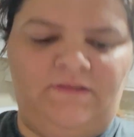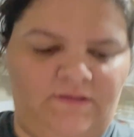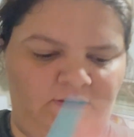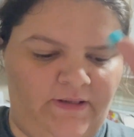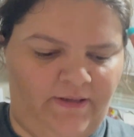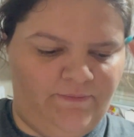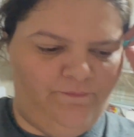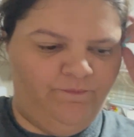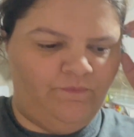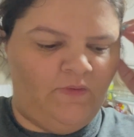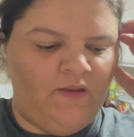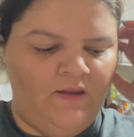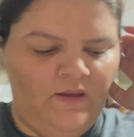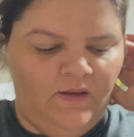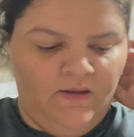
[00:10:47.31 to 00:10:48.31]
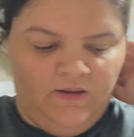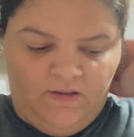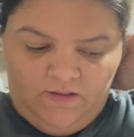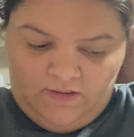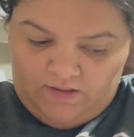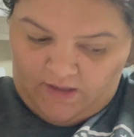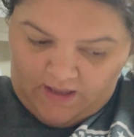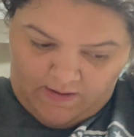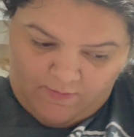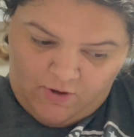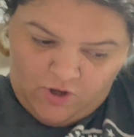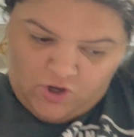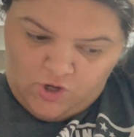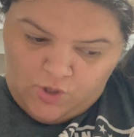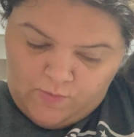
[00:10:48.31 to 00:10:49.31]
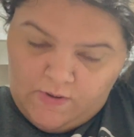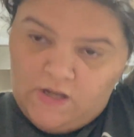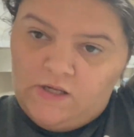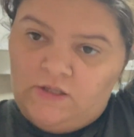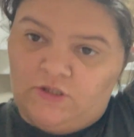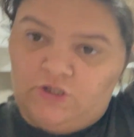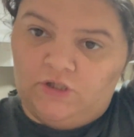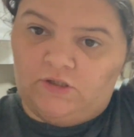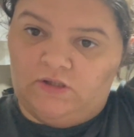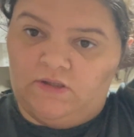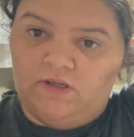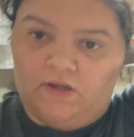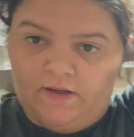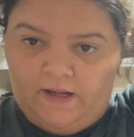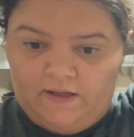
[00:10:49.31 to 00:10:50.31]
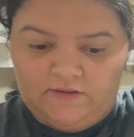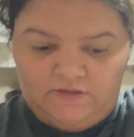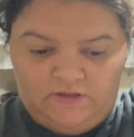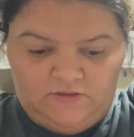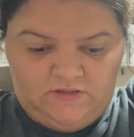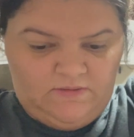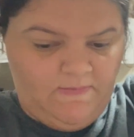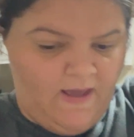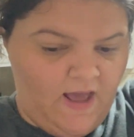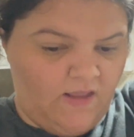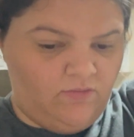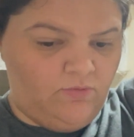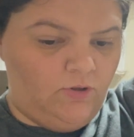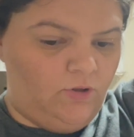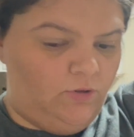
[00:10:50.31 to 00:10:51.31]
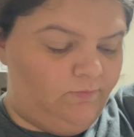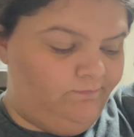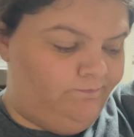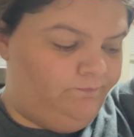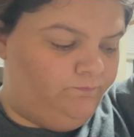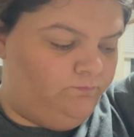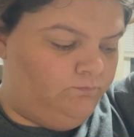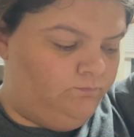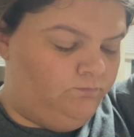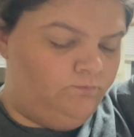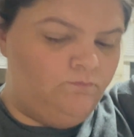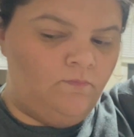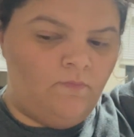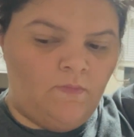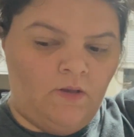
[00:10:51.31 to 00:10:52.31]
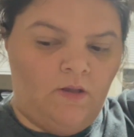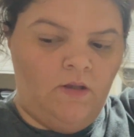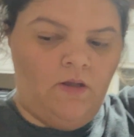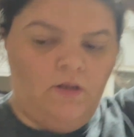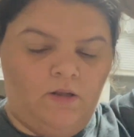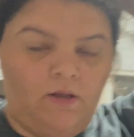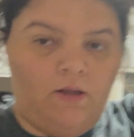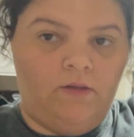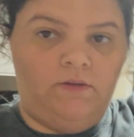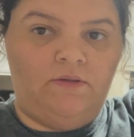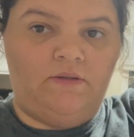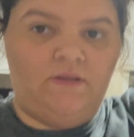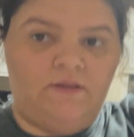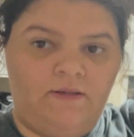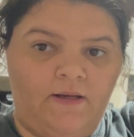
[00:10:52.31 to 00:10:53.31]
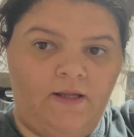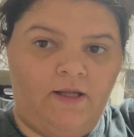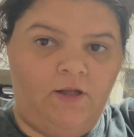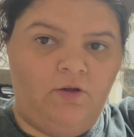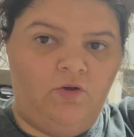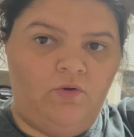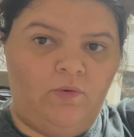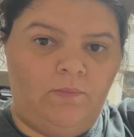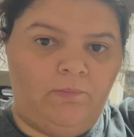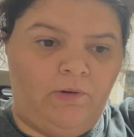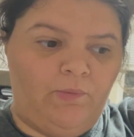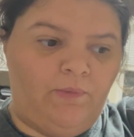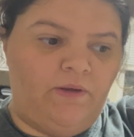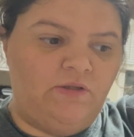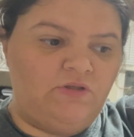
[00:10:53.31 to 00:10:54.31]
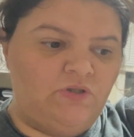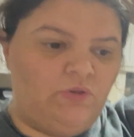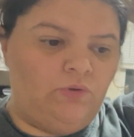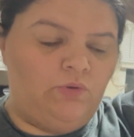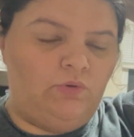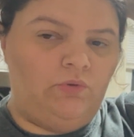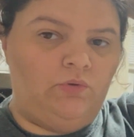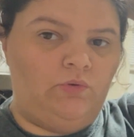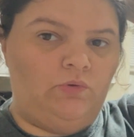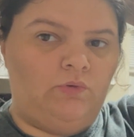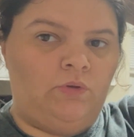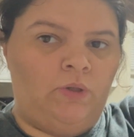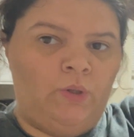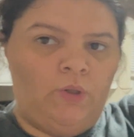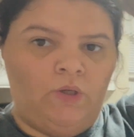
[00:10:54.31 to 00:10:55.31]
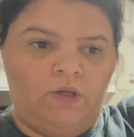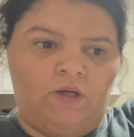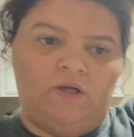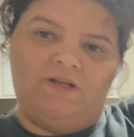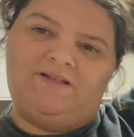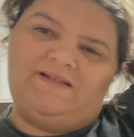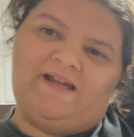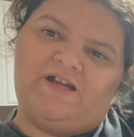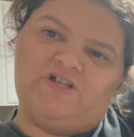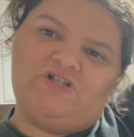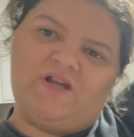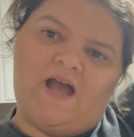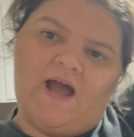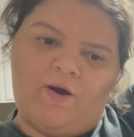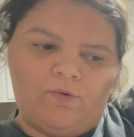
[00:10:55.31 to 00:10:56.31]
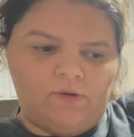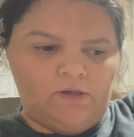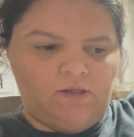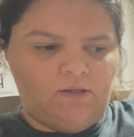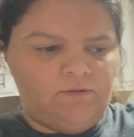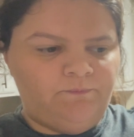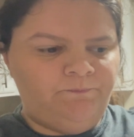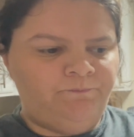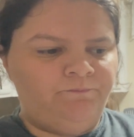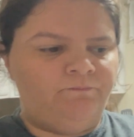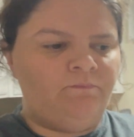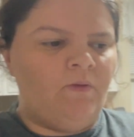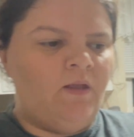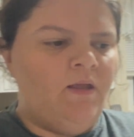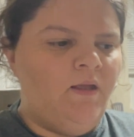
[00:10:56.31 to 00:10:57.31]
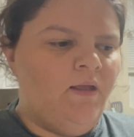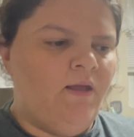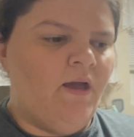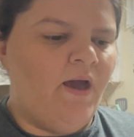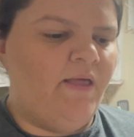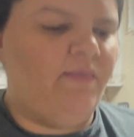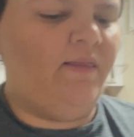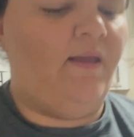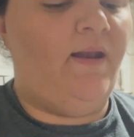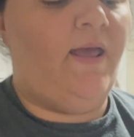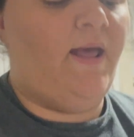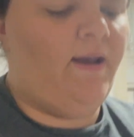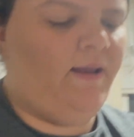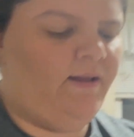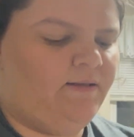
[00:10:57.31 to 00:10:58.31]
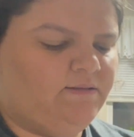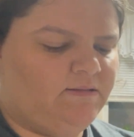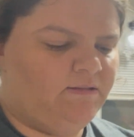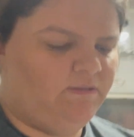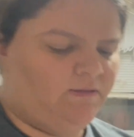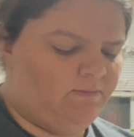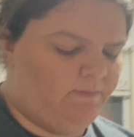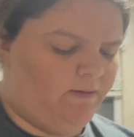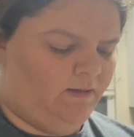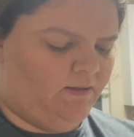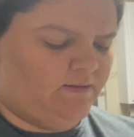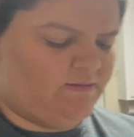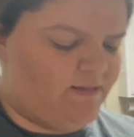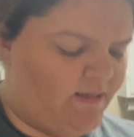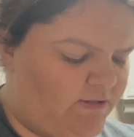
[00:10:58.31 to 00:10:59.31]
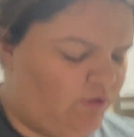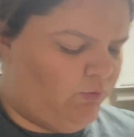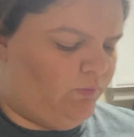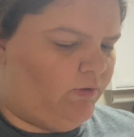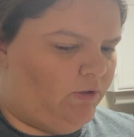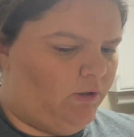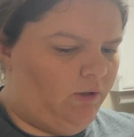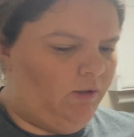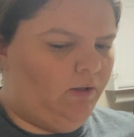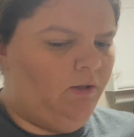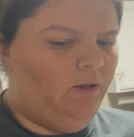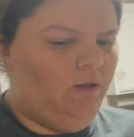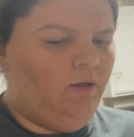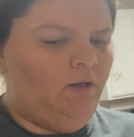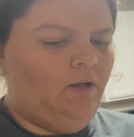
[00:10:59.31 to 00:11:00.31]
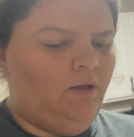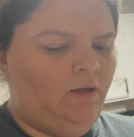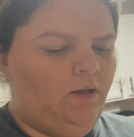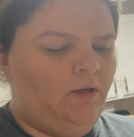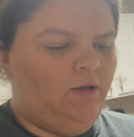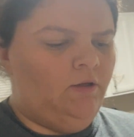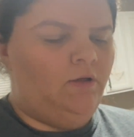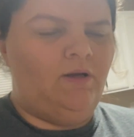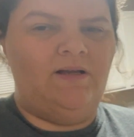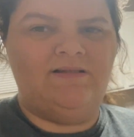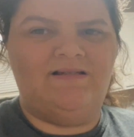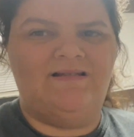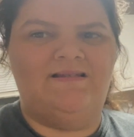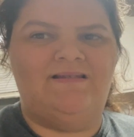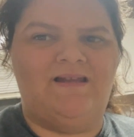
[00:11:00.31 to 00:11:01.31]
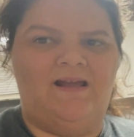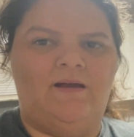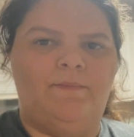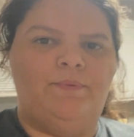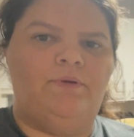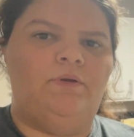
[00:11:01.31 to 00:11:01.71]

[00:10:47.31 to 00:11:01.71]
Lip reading: Yeah, came home, took the dog out to go to the bathroom, and now I'm going to take a shower, then edit, because I told her I was gonna stay up